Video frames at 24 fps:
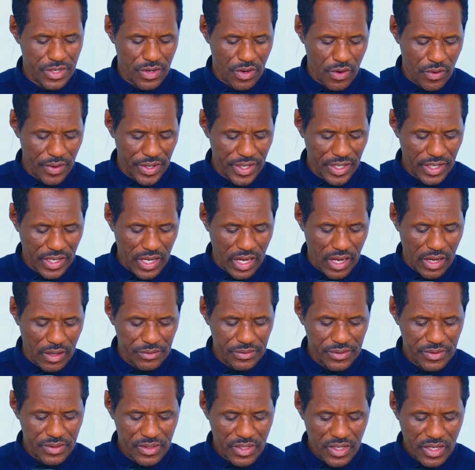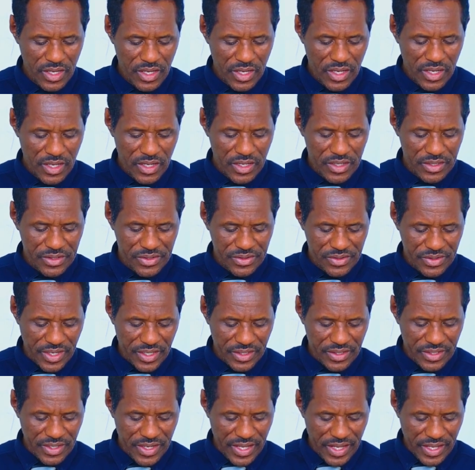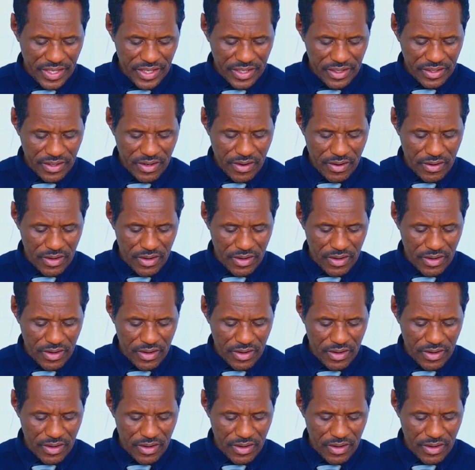drawing out, straightening,